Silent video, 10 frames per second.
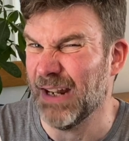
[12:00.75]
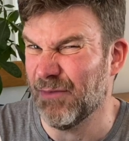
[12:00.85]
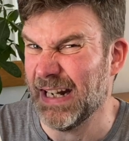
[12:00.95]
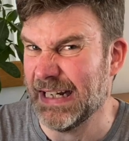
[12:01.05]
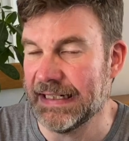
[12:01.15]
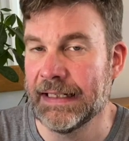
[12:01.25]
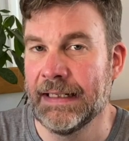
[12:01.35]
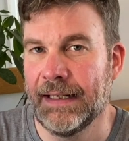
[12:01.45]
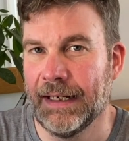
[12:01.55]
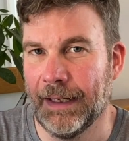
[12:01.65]
yet read it,
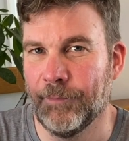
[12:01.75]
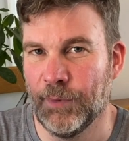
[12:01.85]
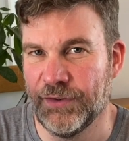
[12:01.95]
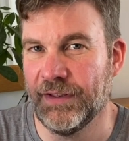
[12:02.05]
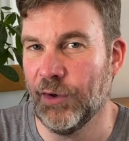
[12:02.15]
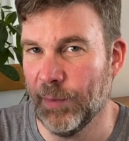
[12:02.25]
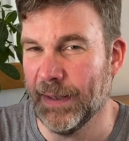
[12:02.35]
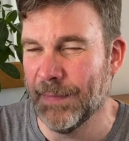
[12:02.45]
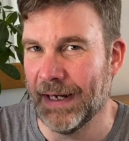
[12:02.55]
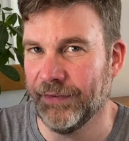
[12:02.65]
um, which is a little bit
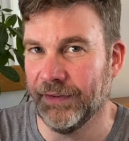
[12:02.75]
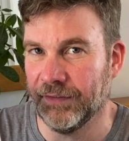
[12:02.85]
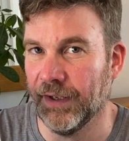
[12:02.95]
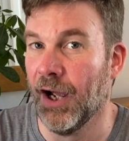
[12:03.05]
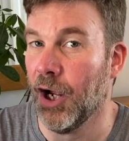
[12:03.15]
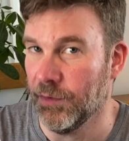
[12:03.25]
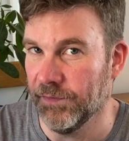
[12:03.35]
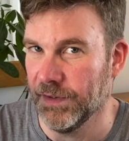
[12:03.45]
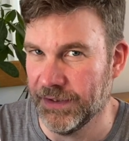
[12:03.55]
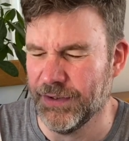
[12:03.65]
embarrassing. So
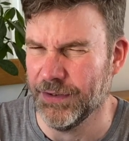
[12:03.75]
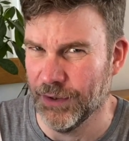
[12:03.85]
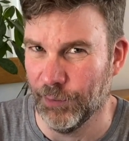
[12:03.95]
hopefully she's not